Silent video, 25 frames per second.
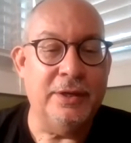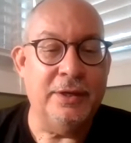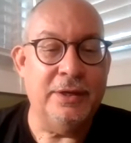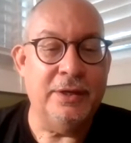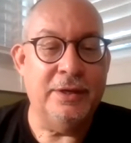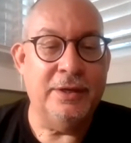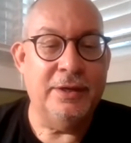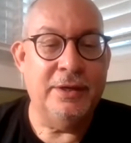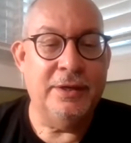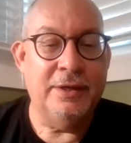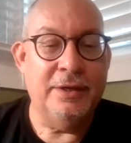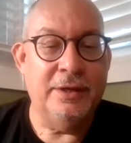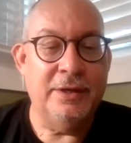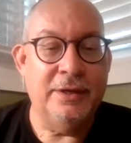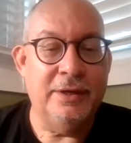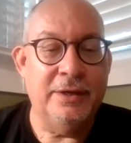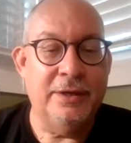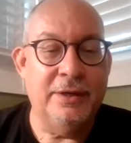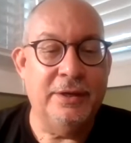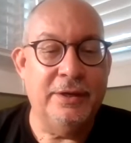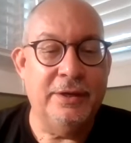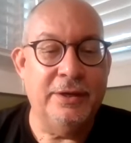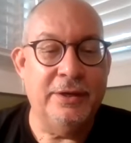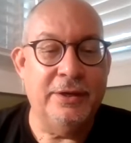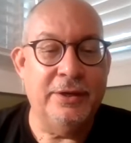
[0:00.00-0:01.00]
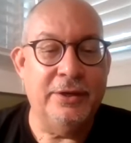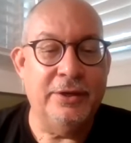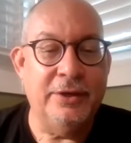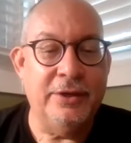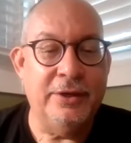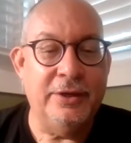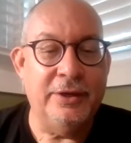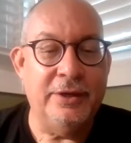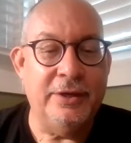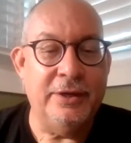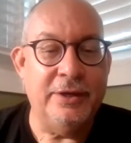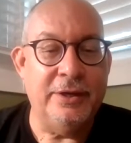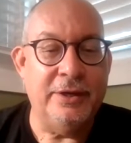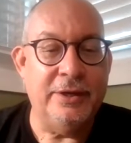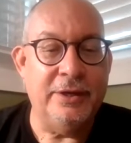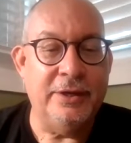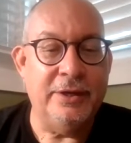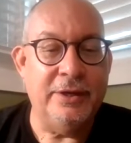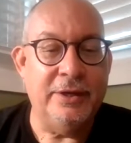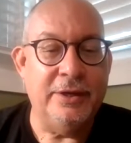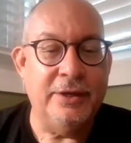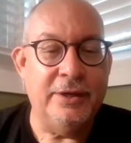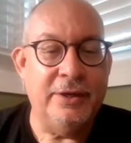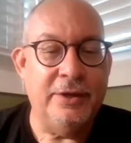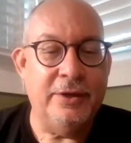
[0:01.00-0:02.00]

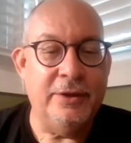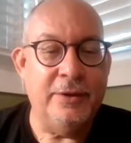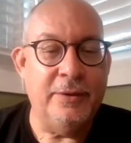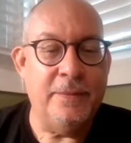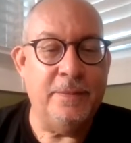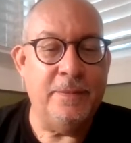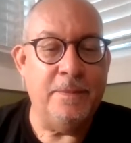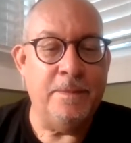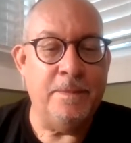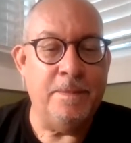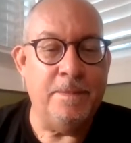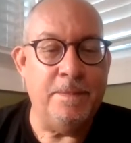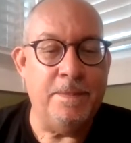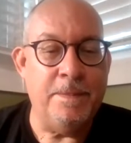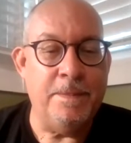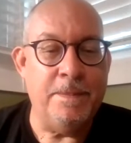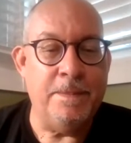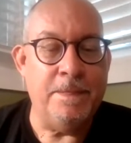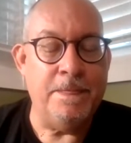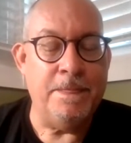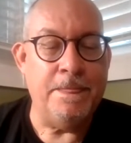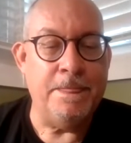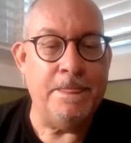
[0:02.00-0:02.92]
The person shown says nothing.